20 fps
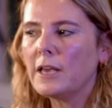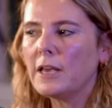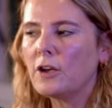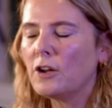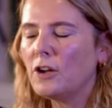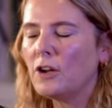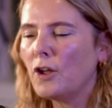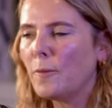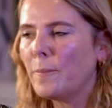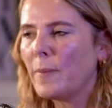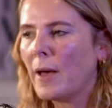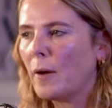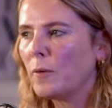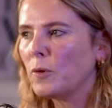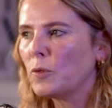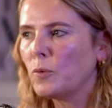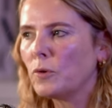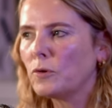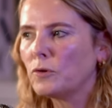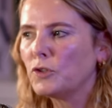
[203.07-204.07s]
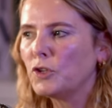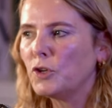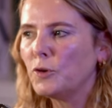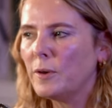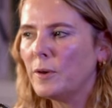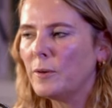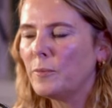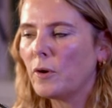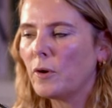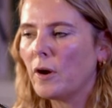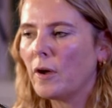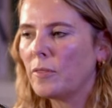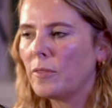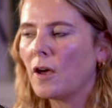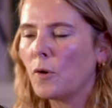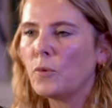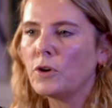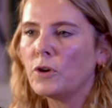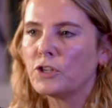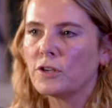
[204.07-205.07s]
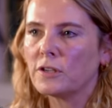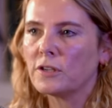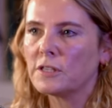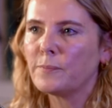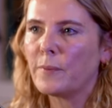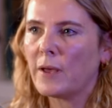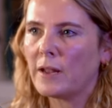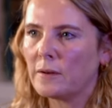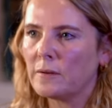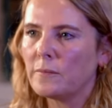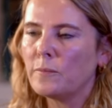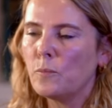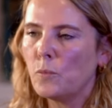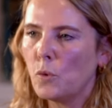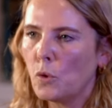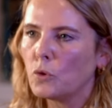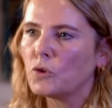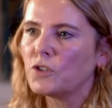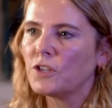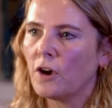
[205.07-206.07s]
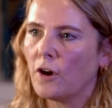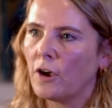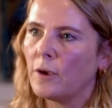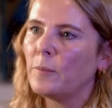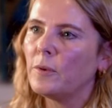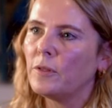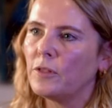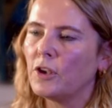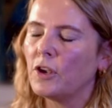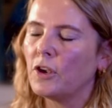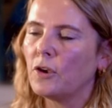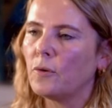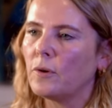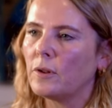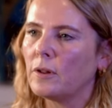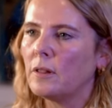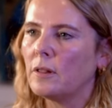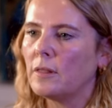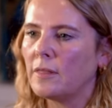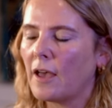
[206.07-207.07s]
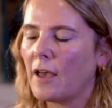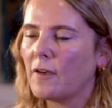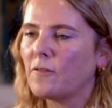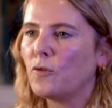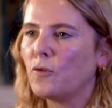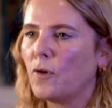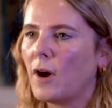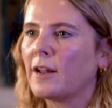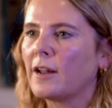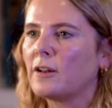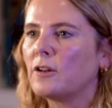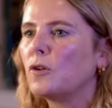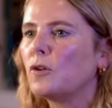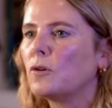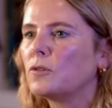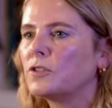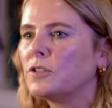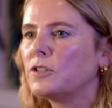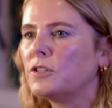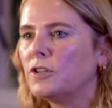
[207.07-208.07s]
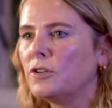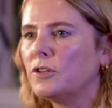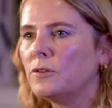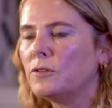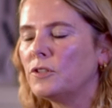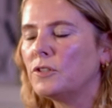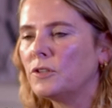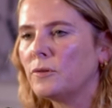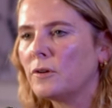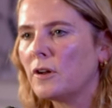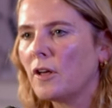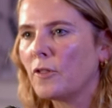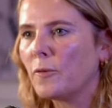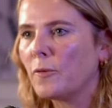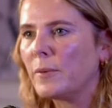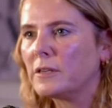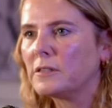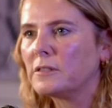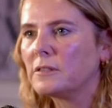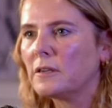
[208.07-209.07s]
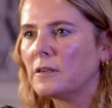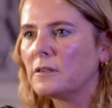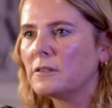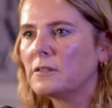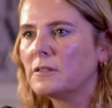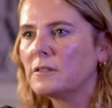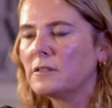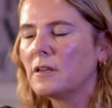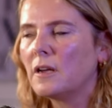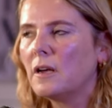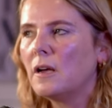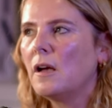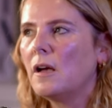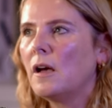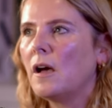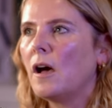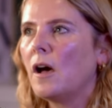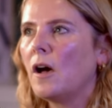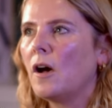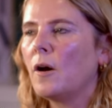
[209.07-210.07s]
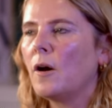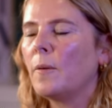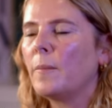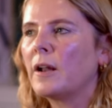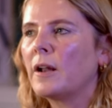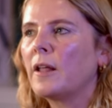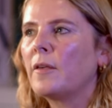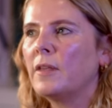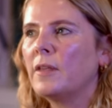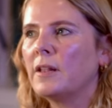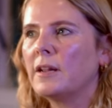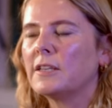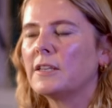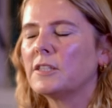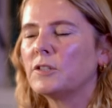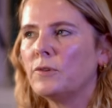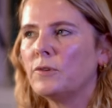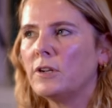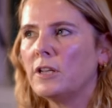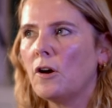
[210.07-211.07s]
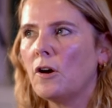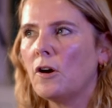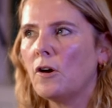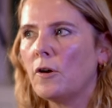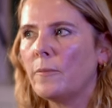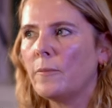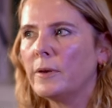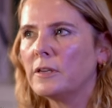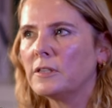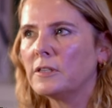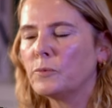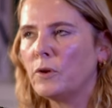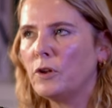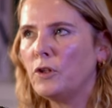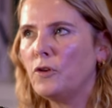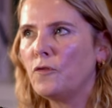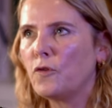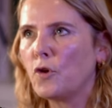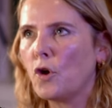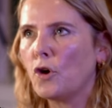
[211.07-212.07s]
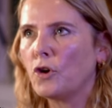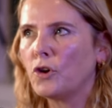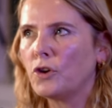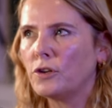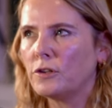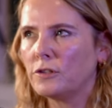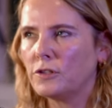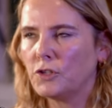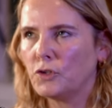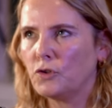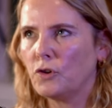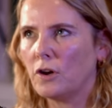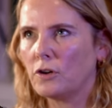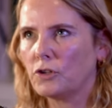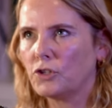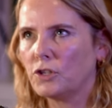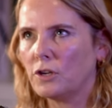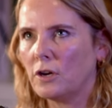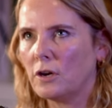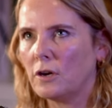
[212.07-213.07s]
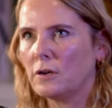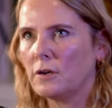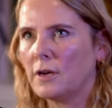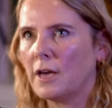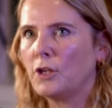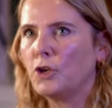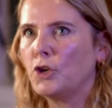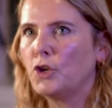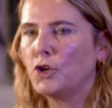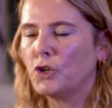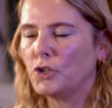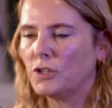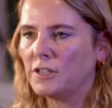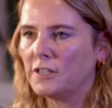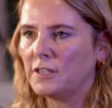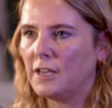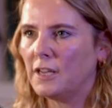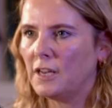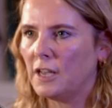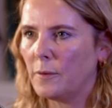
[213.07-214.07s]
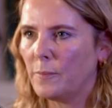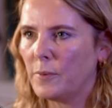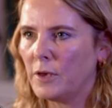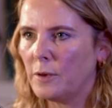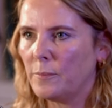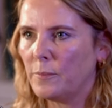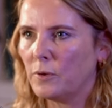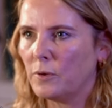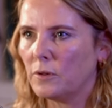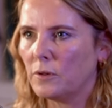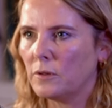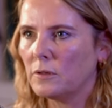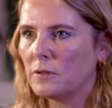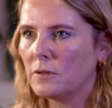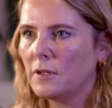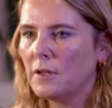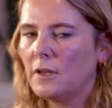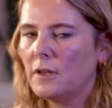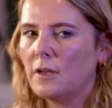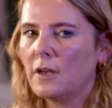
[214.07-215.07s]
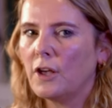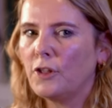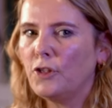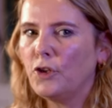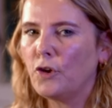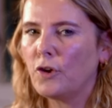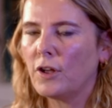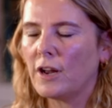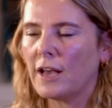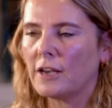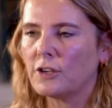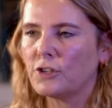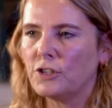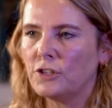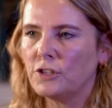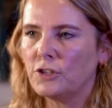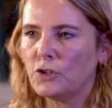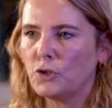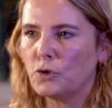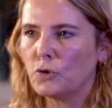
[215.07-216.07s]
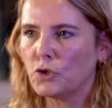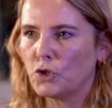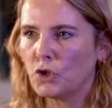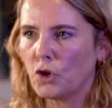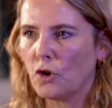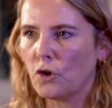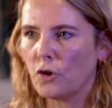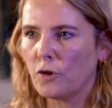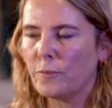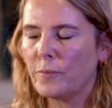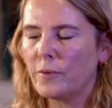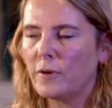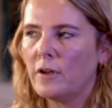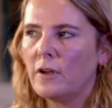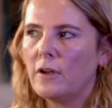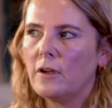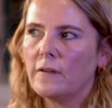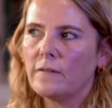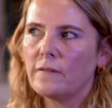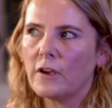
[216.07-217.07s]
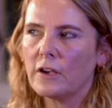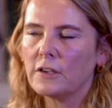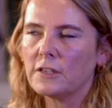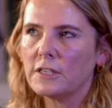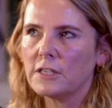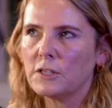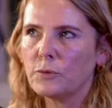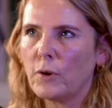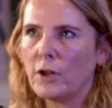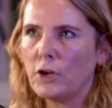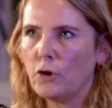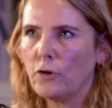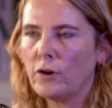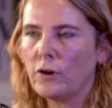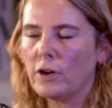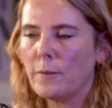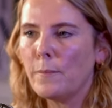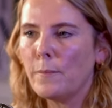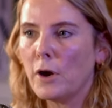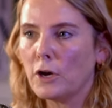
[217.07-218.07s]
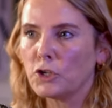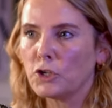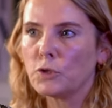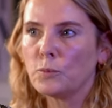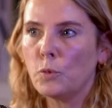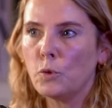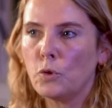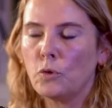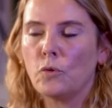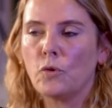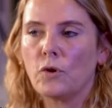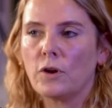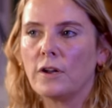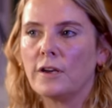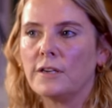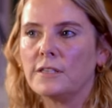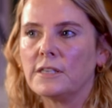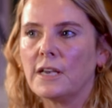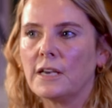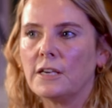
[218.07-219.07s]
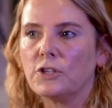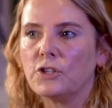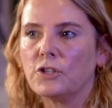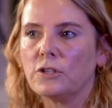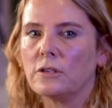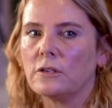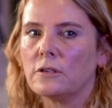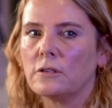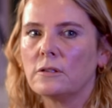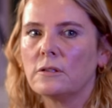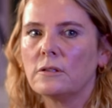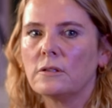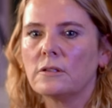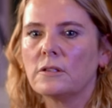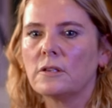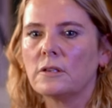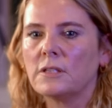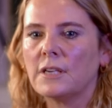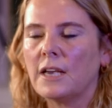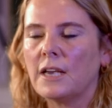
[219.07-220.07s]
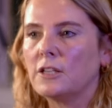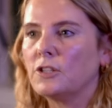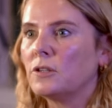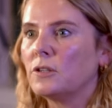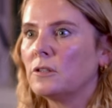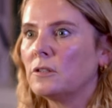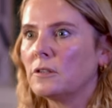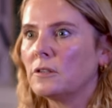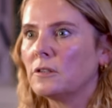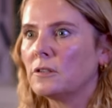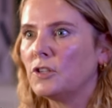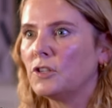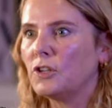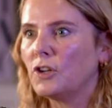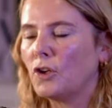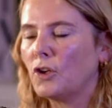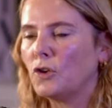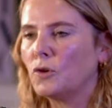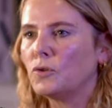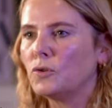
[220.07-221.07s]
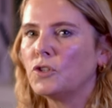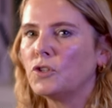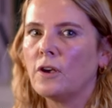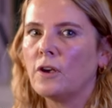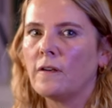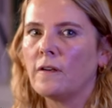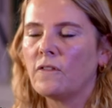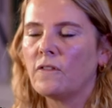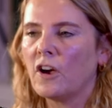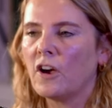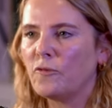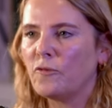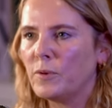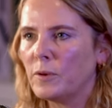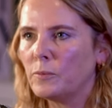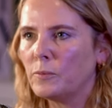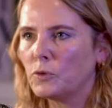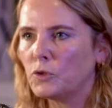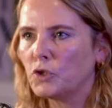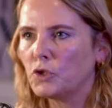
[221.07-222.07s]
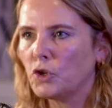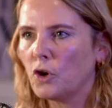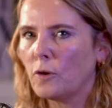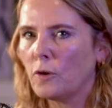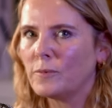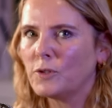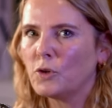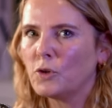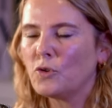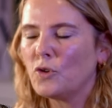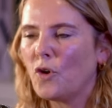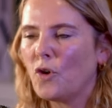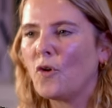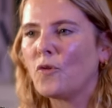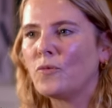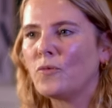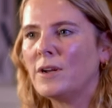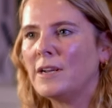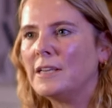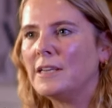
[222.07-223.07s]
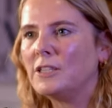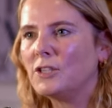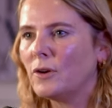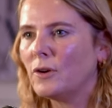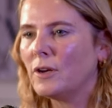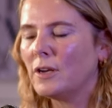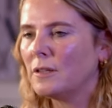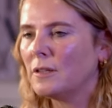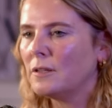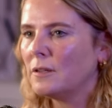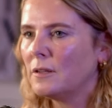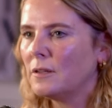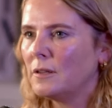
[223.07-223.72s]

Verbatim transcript: can look back with 1 or 2 people where I wish I'd spent more time with you and therefore hadn't lost you to another business. And I think that's really hard, because when you've got a good structure and good senior people and you can actually do your job, versus when you're in a much smaller organization. So take Dundas, you know, you're doing 5 people's jobs. You're not really doing